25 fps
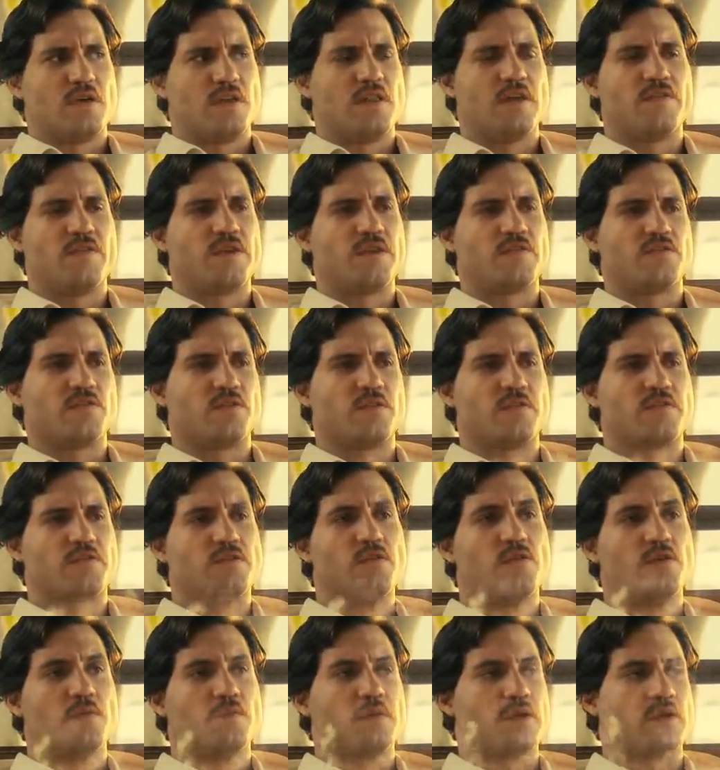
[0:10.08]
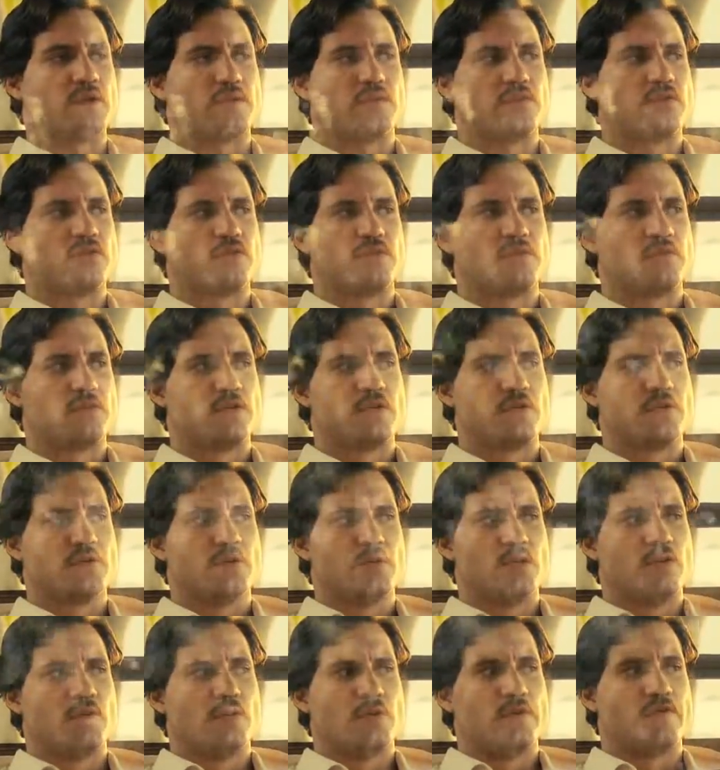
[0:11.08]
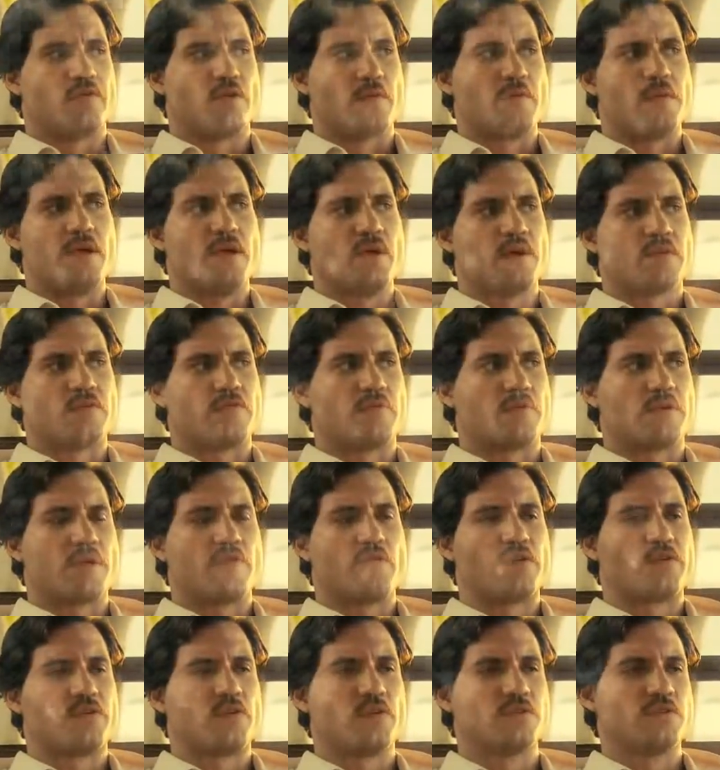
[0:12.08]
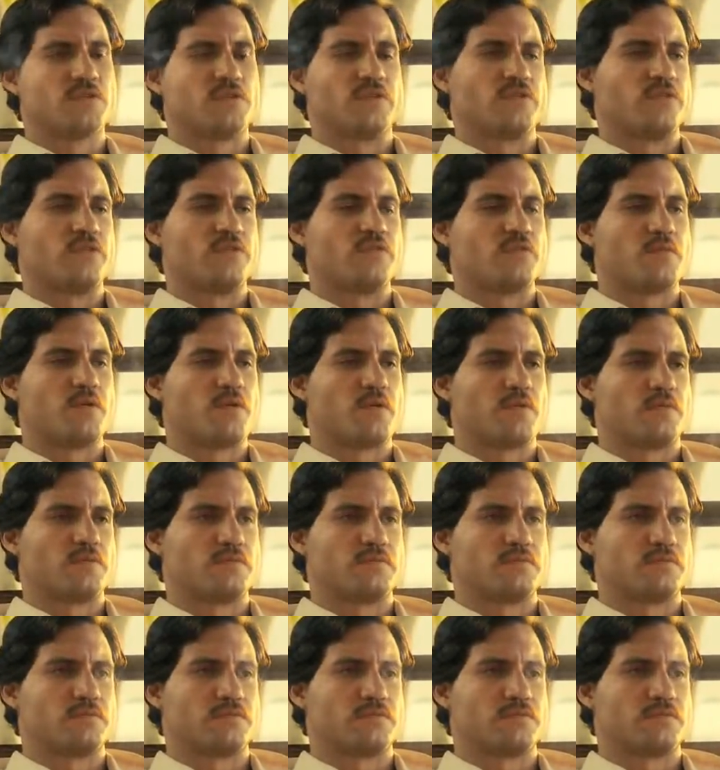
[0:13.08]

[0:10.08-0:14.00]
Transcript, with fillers: living it to the full, because for me, as for every soldier, there's no tomorrow.